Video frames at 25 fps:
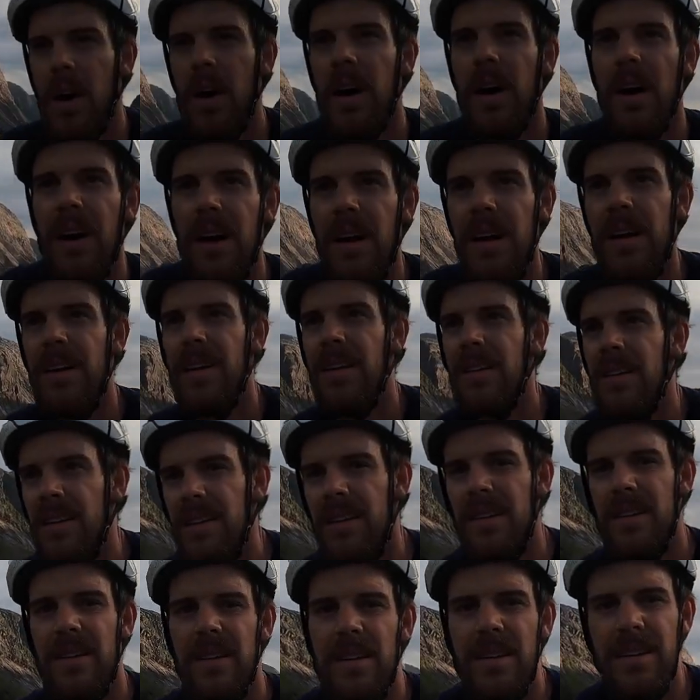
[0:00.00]
Home from Norway
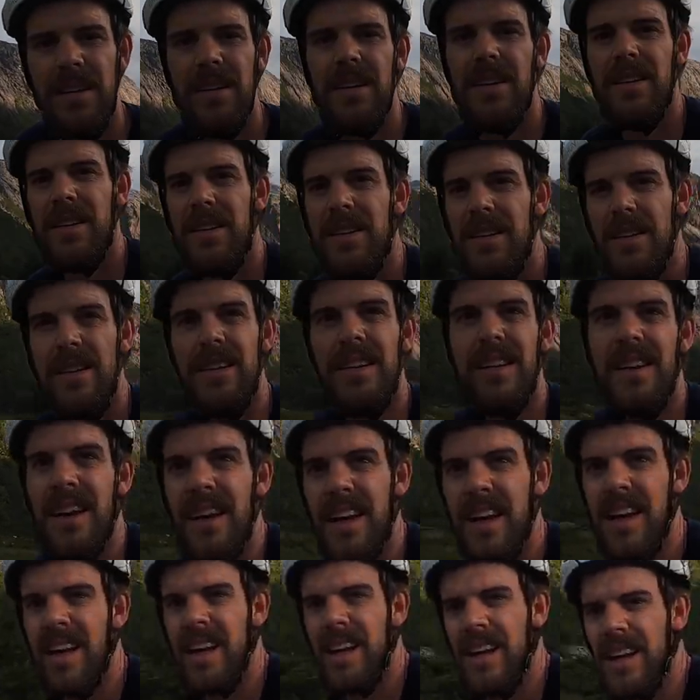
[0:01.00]
video, you'll be
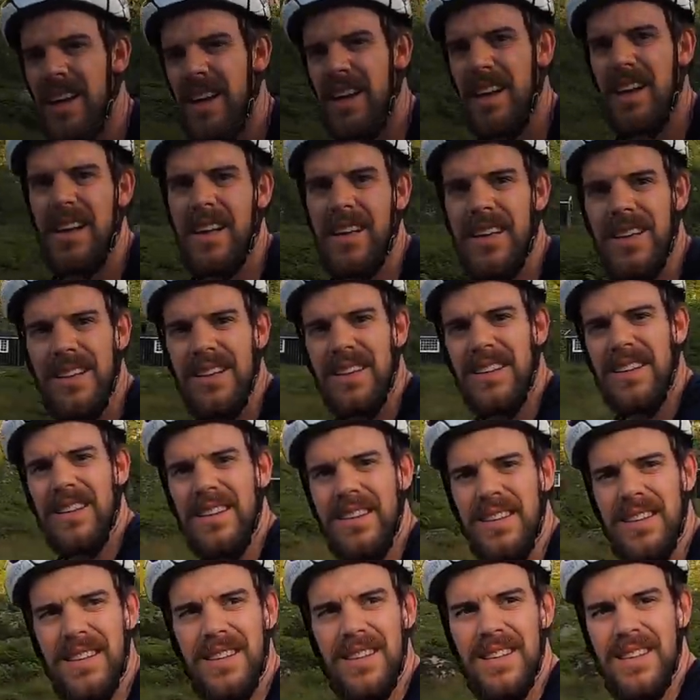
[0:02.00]
fairly familiar with this
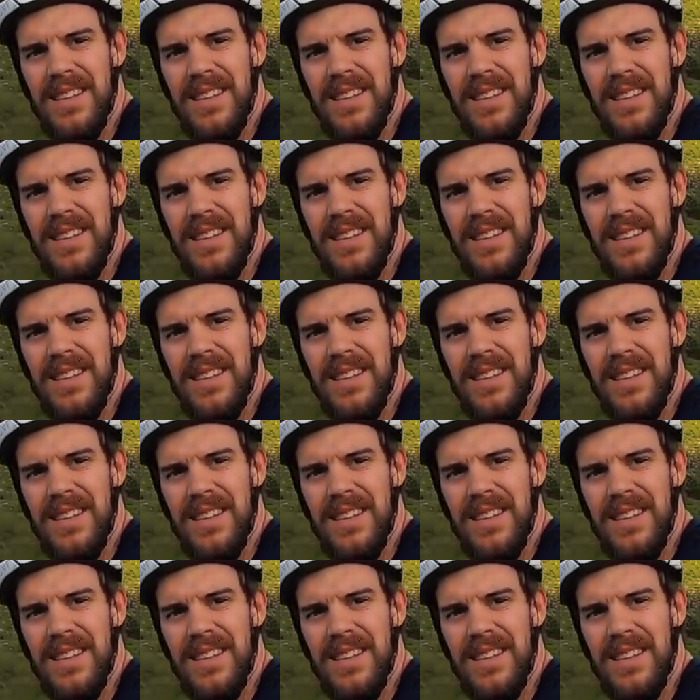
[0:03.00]
bike.